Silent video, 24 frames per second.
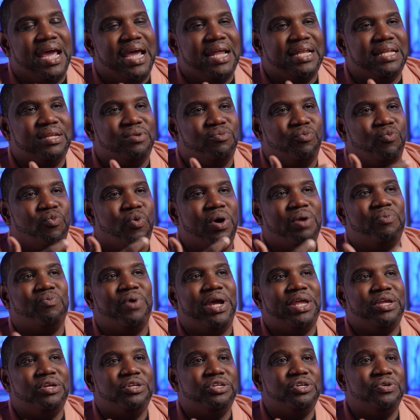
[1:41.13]
And one way
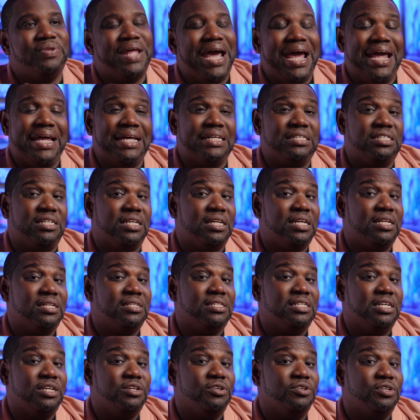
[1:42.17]
you do that is to
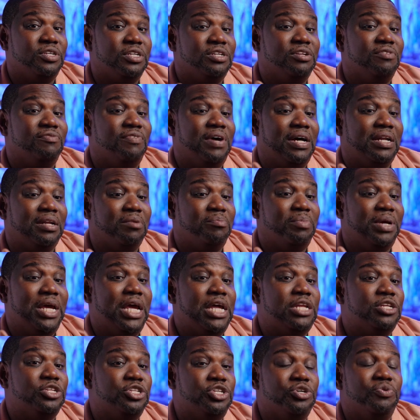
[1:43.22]
continue to develop
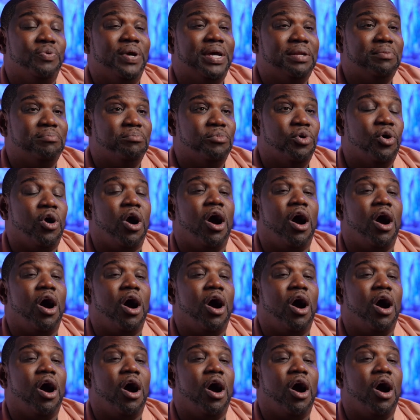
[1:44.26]
and do it more